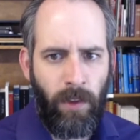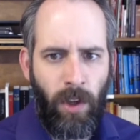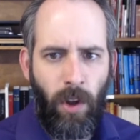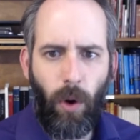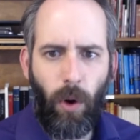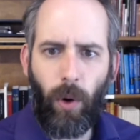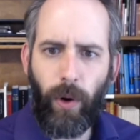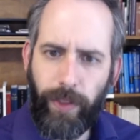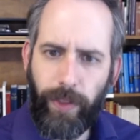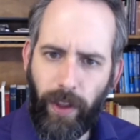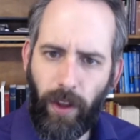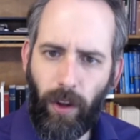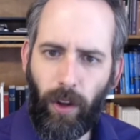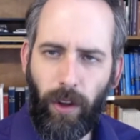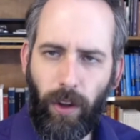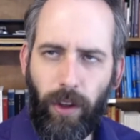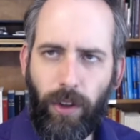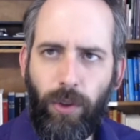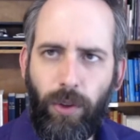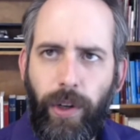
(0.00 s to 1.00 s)
Or
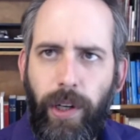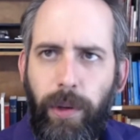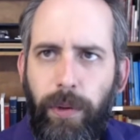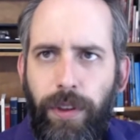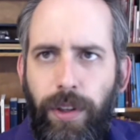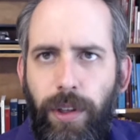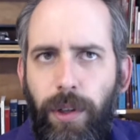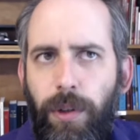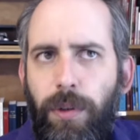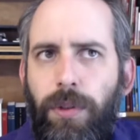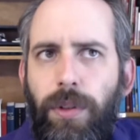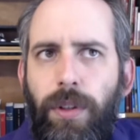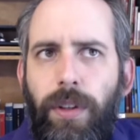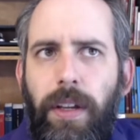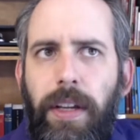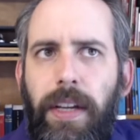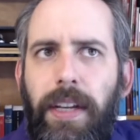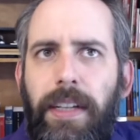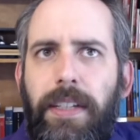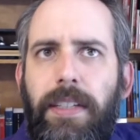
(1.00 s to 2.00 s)
they'll agree with you to
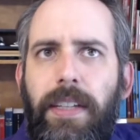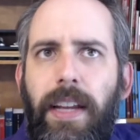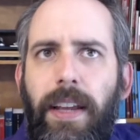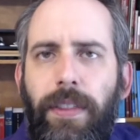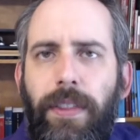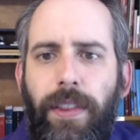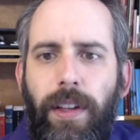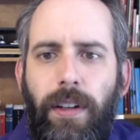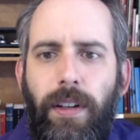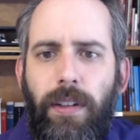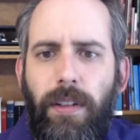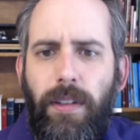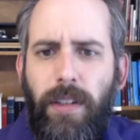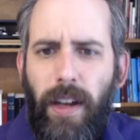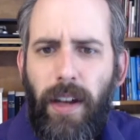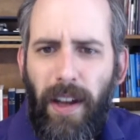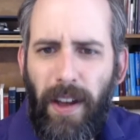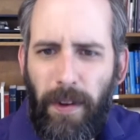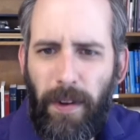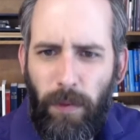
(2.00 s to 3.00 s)
the extent
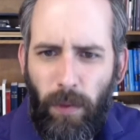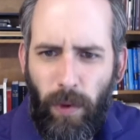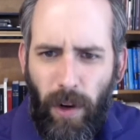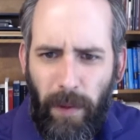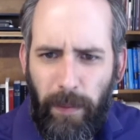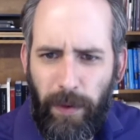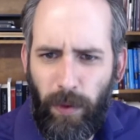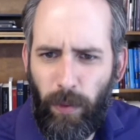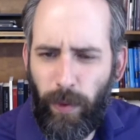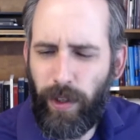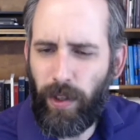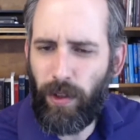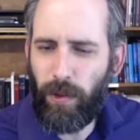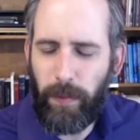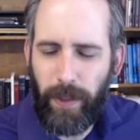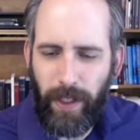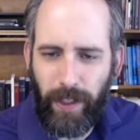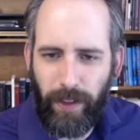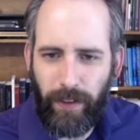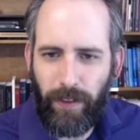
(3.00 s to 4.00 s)
that, well, I mean, what do you
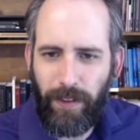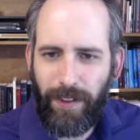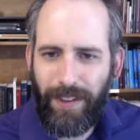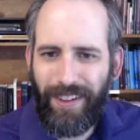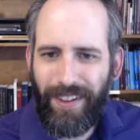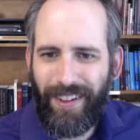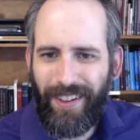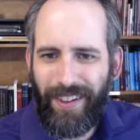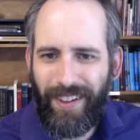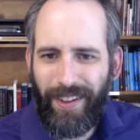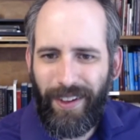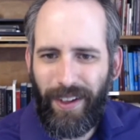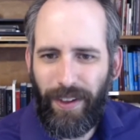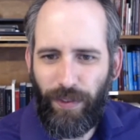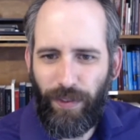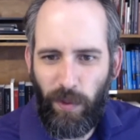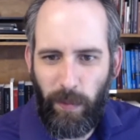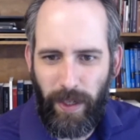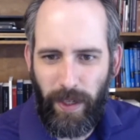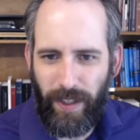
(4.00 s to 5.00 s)
mean?
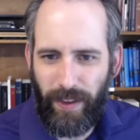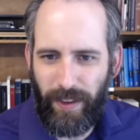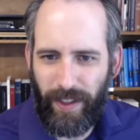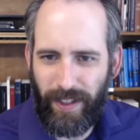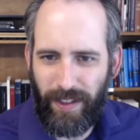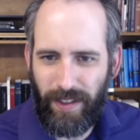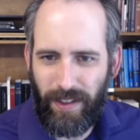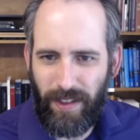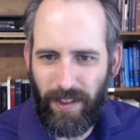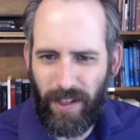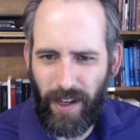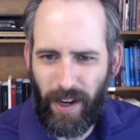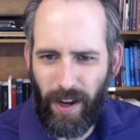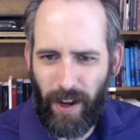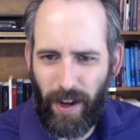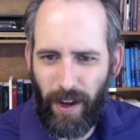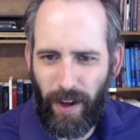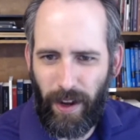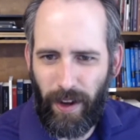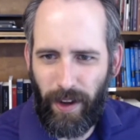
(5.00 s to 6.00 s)
If you mean
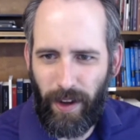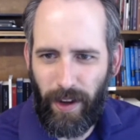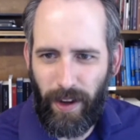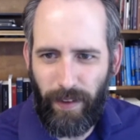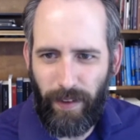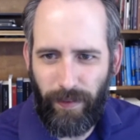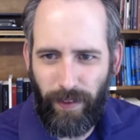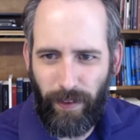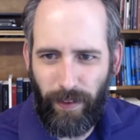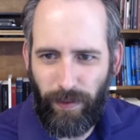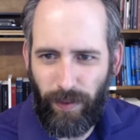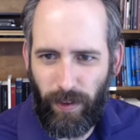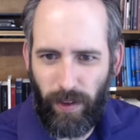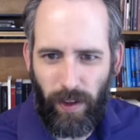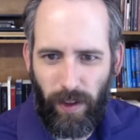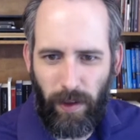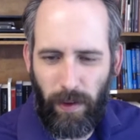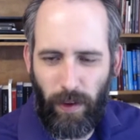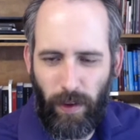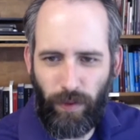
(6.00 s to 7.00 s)
that
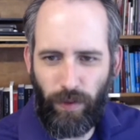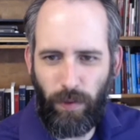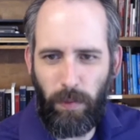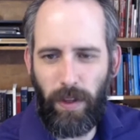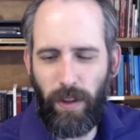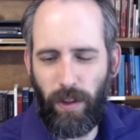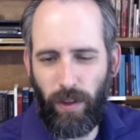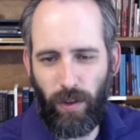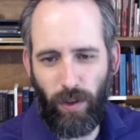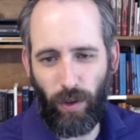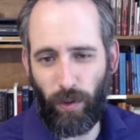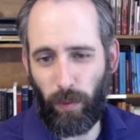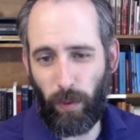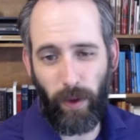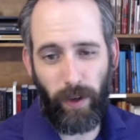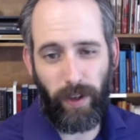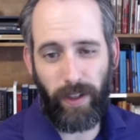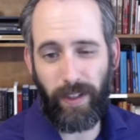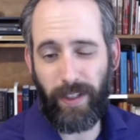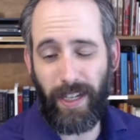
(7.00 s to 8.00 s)
if you mean that your
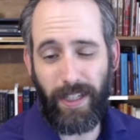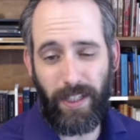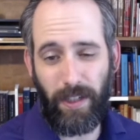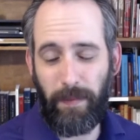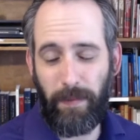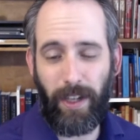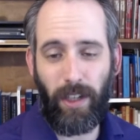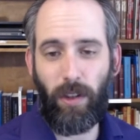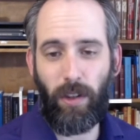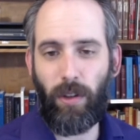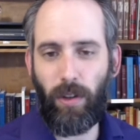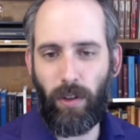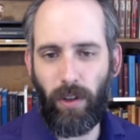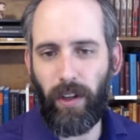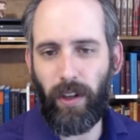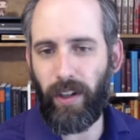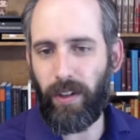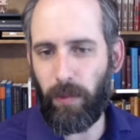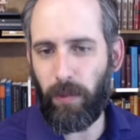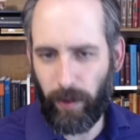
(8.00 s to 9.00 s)
work doesn't make you
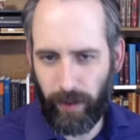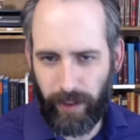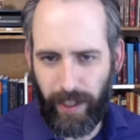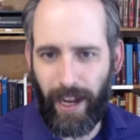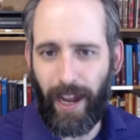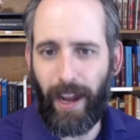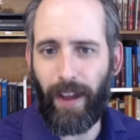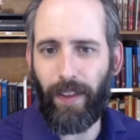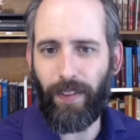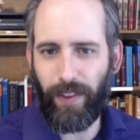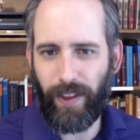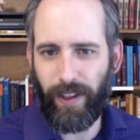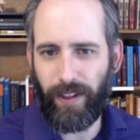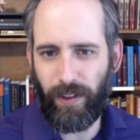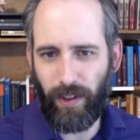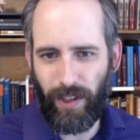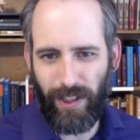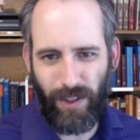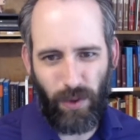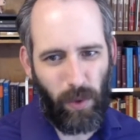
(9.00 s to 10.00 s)
good, well, yeah,
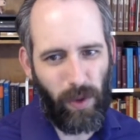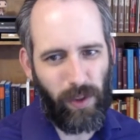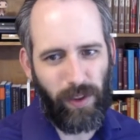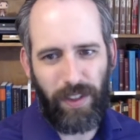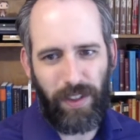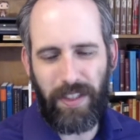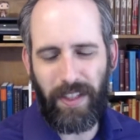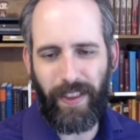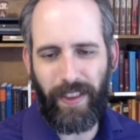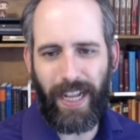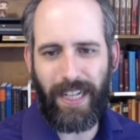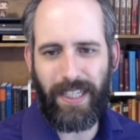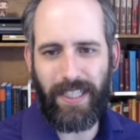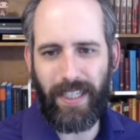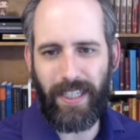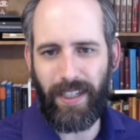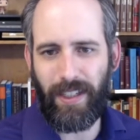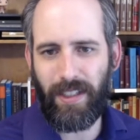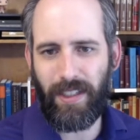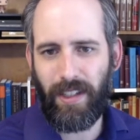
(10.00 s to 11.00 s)
then it's worthless in that
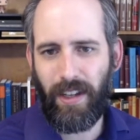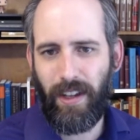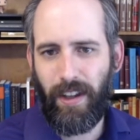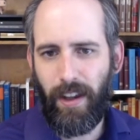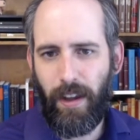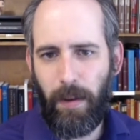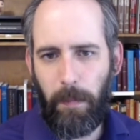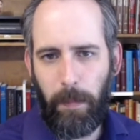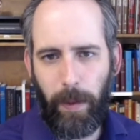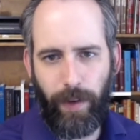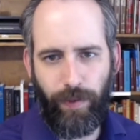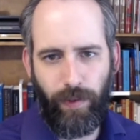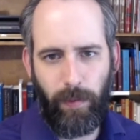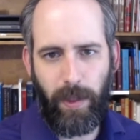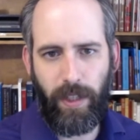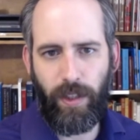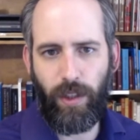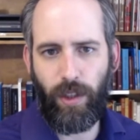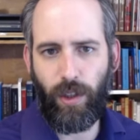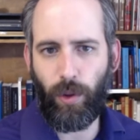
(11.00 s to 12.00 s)
sense. But if you
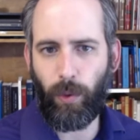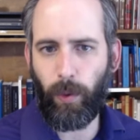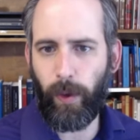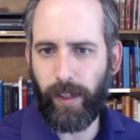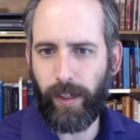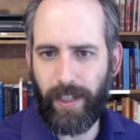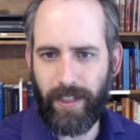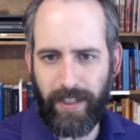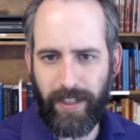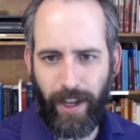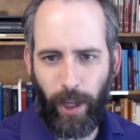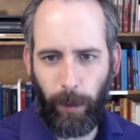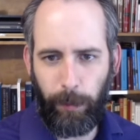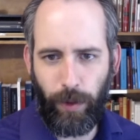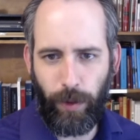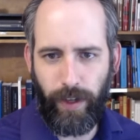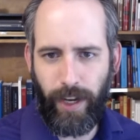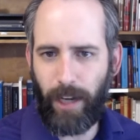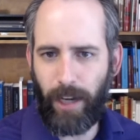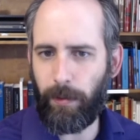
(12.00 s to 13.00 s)
mean that your work doesn't help
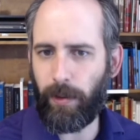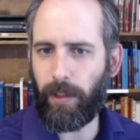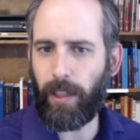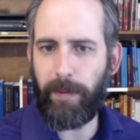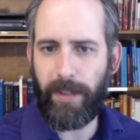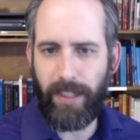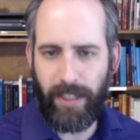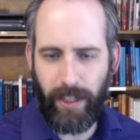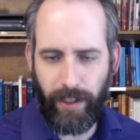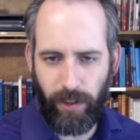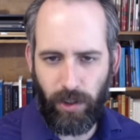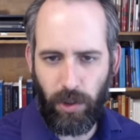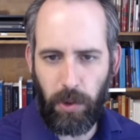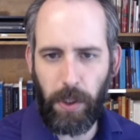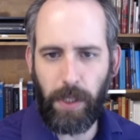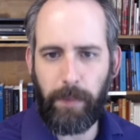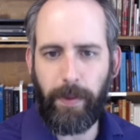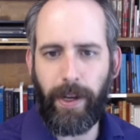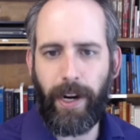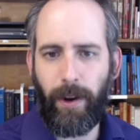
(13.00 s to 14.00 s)
your neighbor, let me tell you a
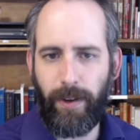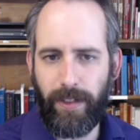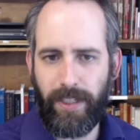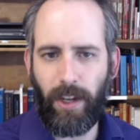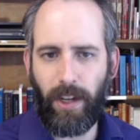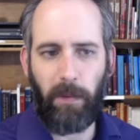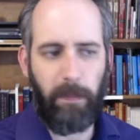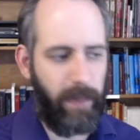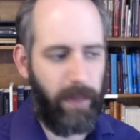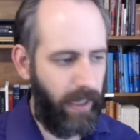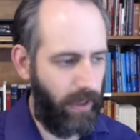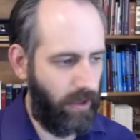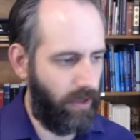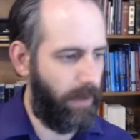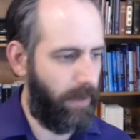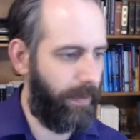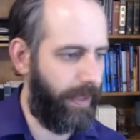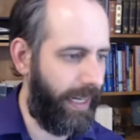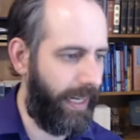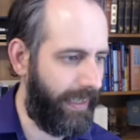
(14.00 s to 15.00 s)
story about how it's helped me, or
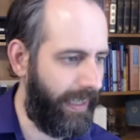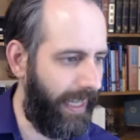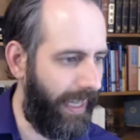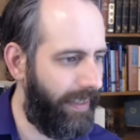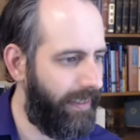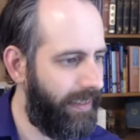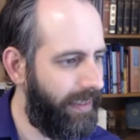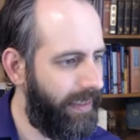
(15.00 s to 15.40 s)
something like that.